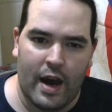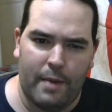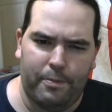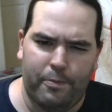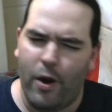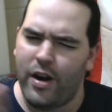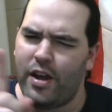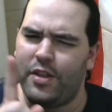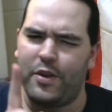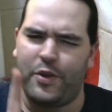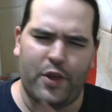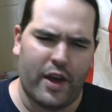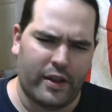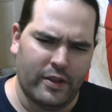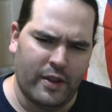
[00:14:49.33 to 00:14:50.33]
One other
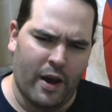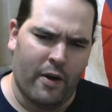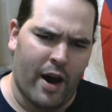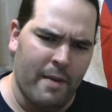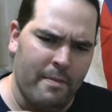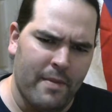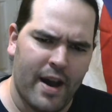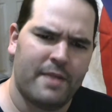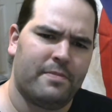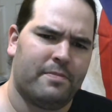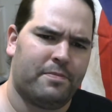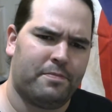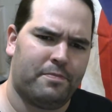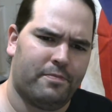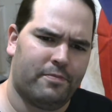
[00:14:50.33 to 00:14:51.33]
thing, though, I might
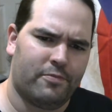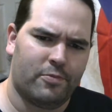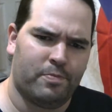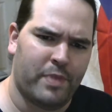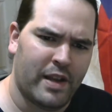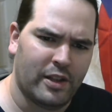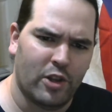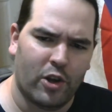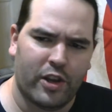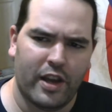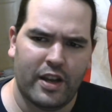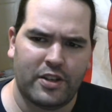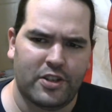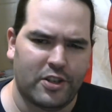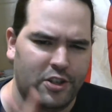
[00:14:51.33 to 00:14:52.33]
be looking
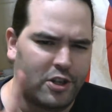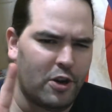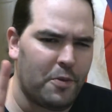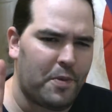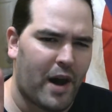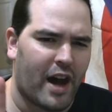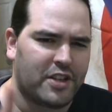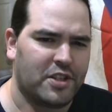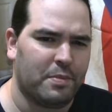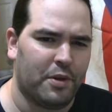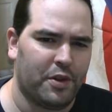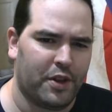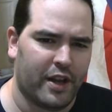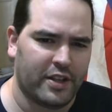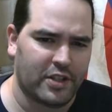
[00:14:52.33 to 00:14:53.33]
into 2
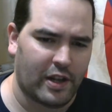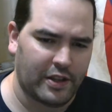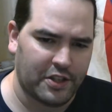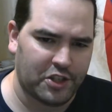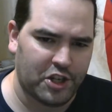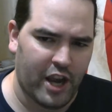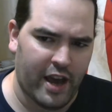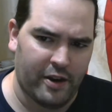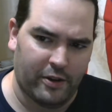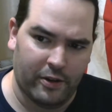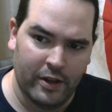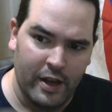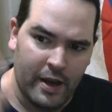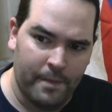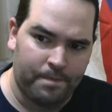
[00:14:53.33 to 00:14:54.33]
possible things on this
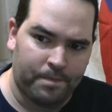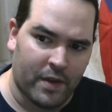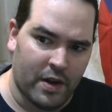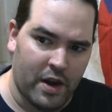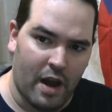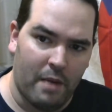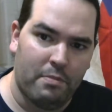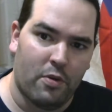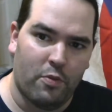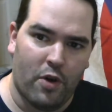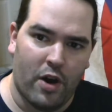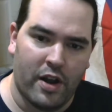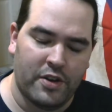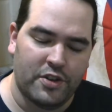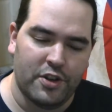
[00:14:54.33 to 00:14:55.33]
channel. Number
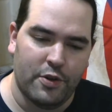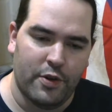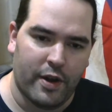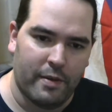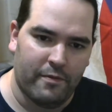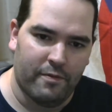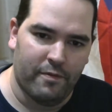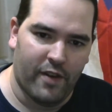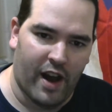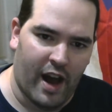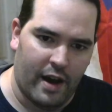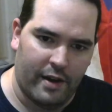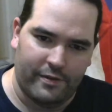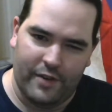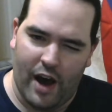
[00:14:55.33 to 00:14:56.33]
one, doing
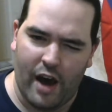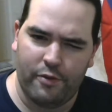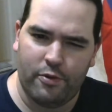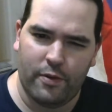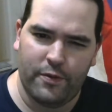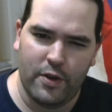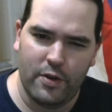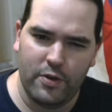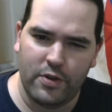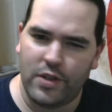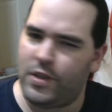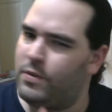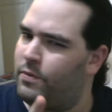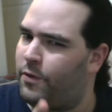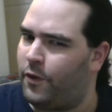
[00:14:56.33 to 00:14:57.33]
VOD
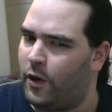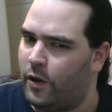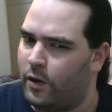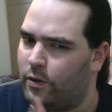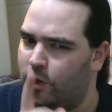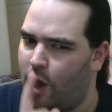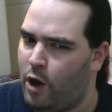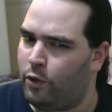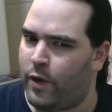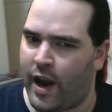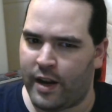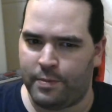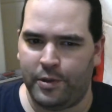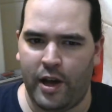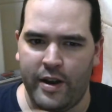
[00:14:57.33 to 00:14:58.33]
reviews for low
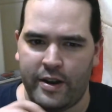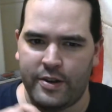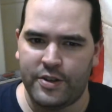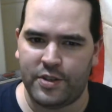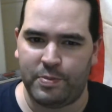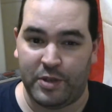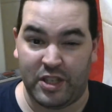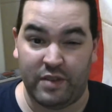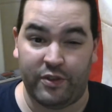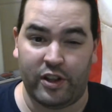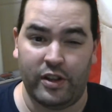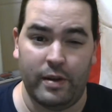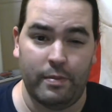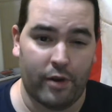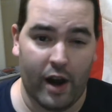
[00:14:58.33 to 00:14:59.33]
rank players,
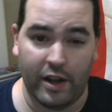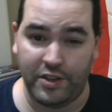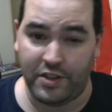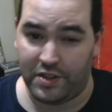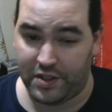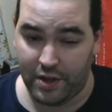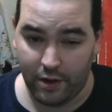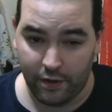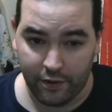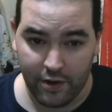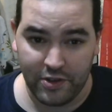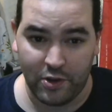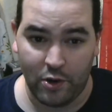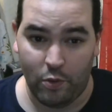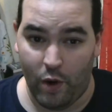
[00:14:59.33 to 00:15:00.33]
specifically bronze and
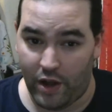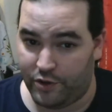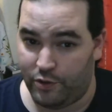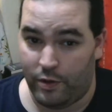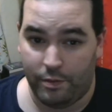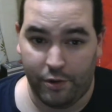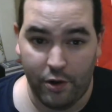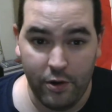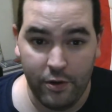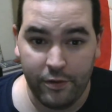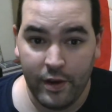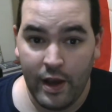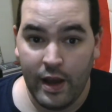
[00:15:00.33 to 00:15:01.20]
silvers, who want to improve.